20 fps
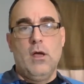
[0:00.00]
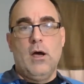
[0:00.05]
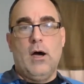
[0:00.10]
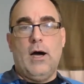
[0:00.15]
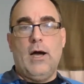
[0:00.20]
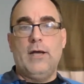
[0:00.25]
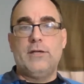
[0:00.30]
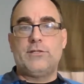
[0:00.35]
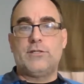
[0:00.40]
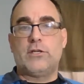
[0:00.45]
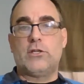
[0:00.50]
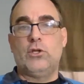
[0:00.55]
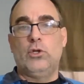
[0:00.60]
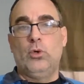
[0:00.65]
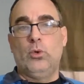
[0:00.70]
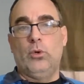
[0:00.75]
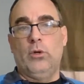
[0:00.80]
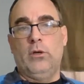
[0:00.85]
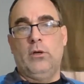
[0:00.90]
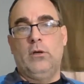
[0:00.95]
Isaac
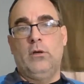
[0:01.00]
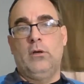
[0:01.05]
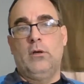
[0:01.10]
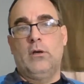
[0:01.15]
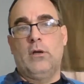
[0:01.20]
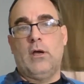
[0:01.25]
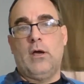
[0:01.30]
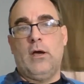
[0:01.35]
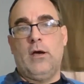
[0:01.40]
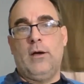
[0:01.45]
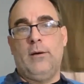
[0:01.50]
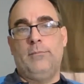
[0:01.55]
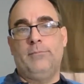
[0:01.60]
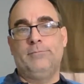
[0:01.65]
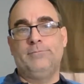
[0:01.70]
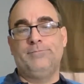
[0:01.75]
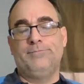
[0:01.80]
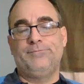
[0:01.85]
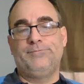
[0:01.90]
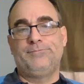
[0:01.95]
Newton,
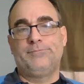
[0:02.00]
um,